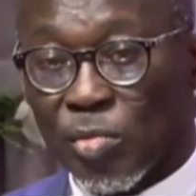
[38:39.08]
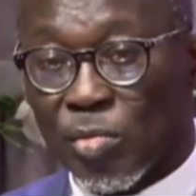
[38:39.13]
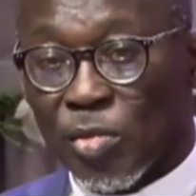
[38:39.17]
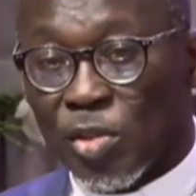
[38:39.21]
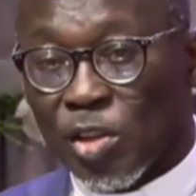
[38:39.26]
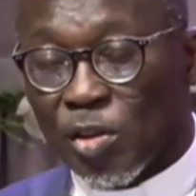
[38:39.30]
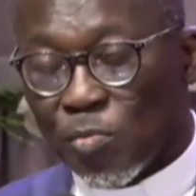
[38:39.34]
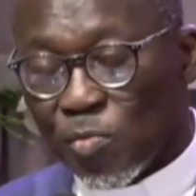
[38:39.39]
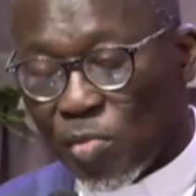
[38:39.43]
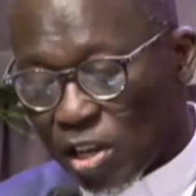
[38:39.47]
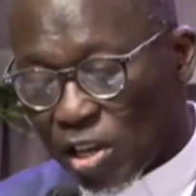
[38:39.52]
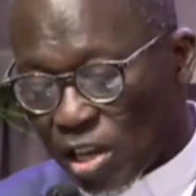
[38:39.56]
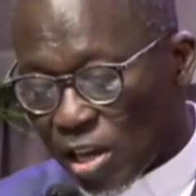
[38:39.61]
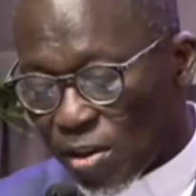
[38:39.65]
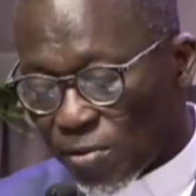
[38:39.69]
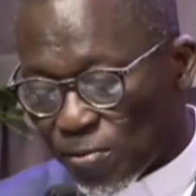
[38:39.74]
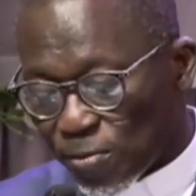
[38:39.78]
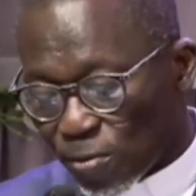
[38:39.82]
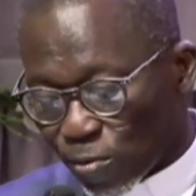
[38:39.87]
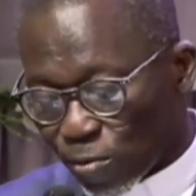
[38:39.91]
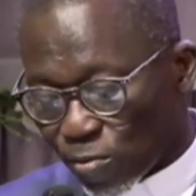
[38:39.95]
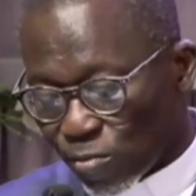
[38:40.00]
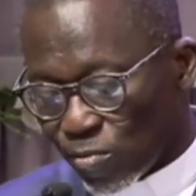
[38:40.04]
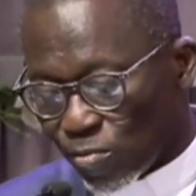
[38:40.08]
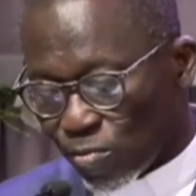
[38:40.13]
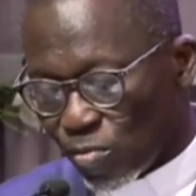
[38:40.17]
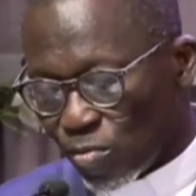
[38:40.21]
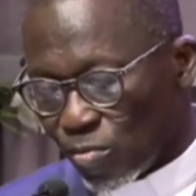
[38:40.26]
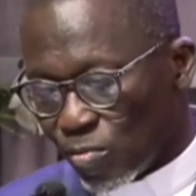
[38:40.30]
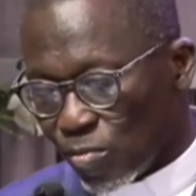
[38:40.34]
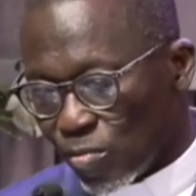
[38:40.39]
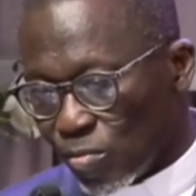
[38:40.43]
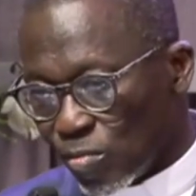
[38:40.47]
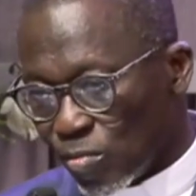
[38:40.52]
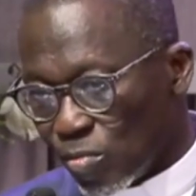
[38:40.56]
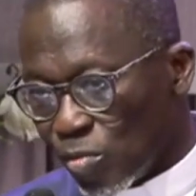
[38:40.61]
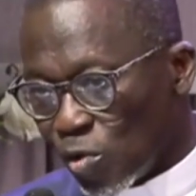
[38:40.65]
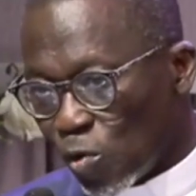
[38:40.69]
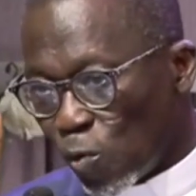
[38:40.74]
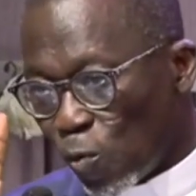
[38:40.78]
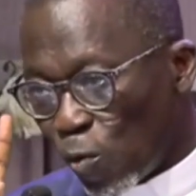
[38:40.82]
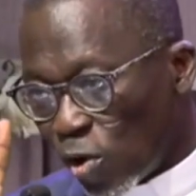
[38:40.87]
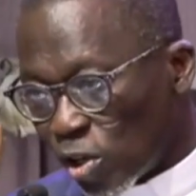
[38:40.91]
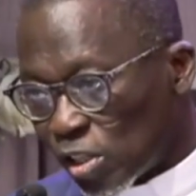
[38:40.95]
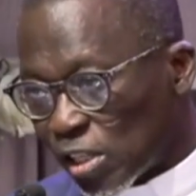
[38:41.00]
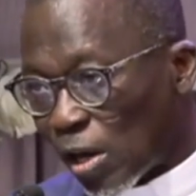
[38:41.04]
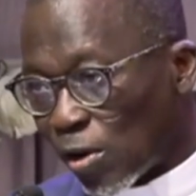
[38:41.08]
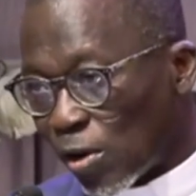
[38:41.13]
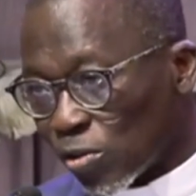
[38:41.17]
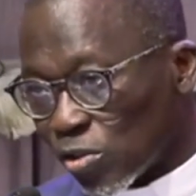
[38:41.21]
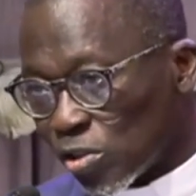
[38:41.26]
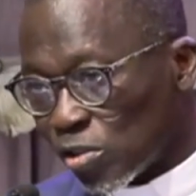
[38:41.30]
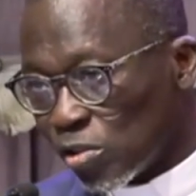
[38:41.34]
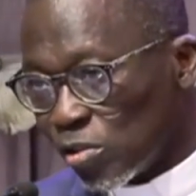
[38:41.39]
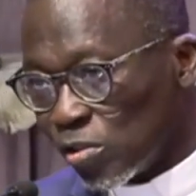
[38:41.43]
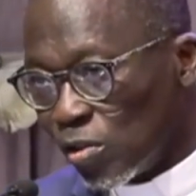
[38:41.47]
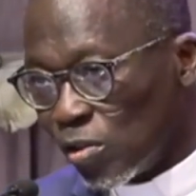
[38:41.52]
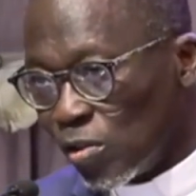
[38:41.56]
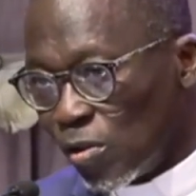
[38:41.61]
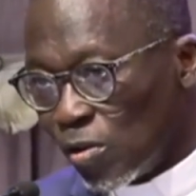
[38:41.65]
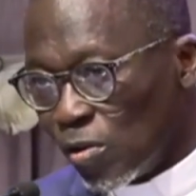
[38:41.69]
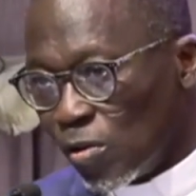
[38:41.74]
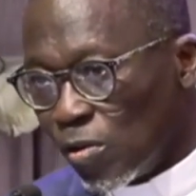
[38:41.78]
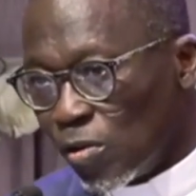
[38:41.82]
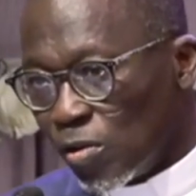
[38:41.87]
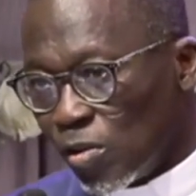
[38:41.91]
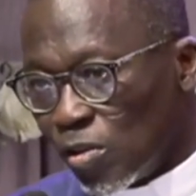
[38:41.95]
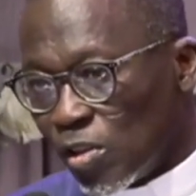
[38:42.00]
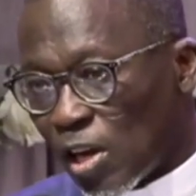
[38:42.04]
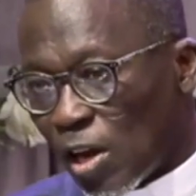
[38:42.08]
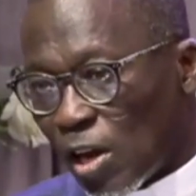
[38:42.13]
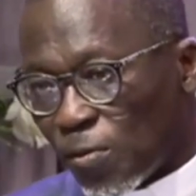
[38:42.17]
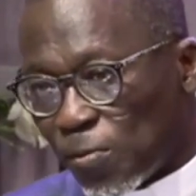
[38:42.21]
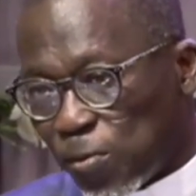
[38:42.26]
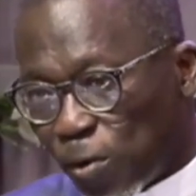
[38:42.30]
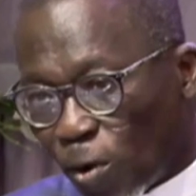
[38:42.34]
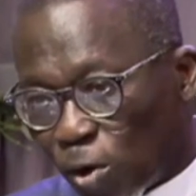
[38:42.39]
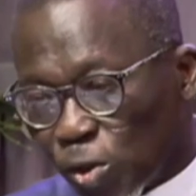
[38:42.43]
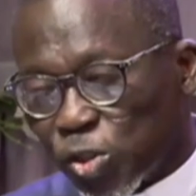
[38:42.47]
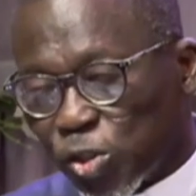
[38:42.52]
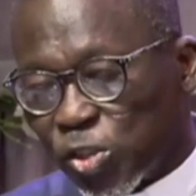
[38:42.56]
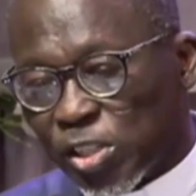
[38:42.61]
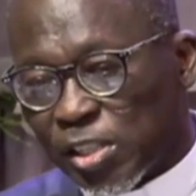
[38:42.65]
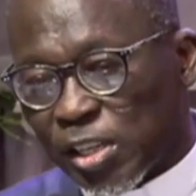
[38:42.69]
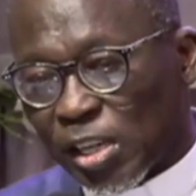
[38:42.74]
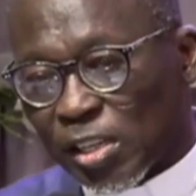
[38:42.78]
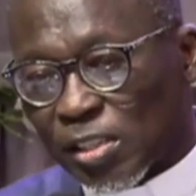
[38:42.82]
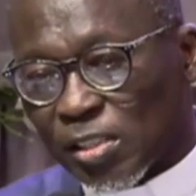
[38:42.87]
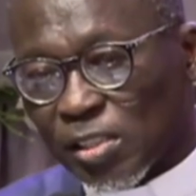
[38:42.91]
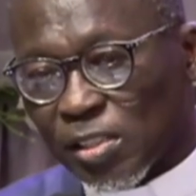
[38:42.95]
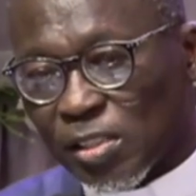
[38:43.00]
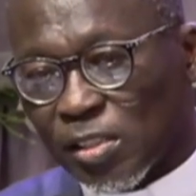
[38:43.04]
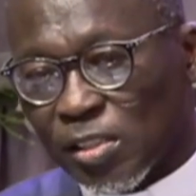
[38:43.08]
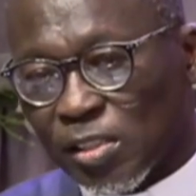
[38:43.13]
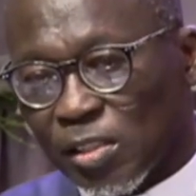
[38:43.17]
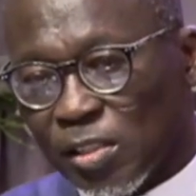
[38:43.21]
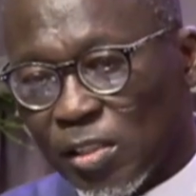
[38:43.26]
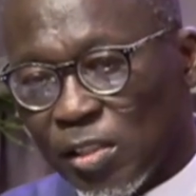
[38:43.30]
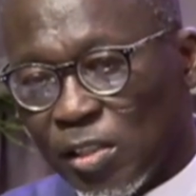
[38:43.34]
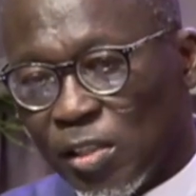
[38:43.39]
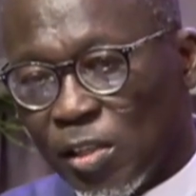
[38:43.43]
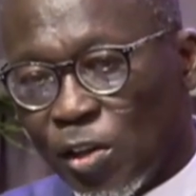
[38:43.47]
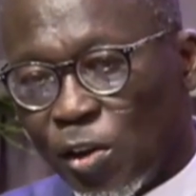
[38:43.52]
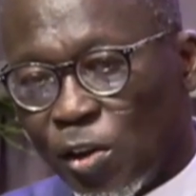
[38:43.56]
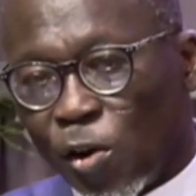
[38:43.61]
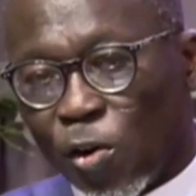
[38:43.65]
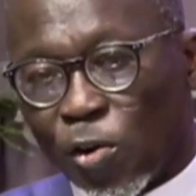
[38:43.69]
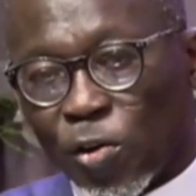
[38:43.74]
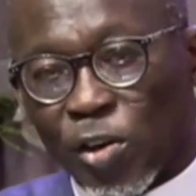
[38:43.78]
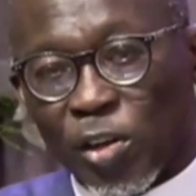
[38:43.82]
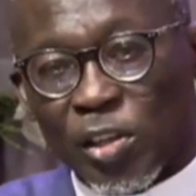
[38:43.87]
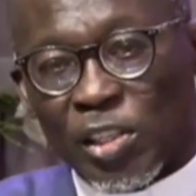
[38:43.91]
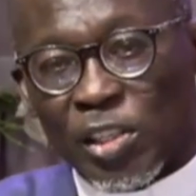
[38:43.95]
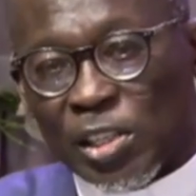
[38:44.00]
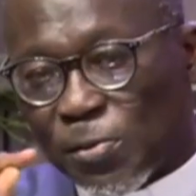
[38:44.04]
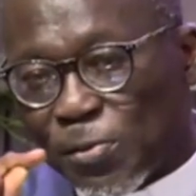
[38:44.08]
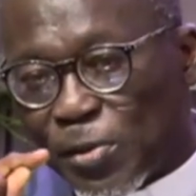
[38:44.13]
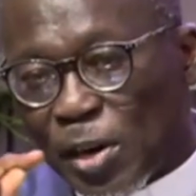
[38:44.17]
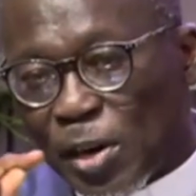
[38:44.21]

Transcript: Be careful. Watch out. There are false teachers on different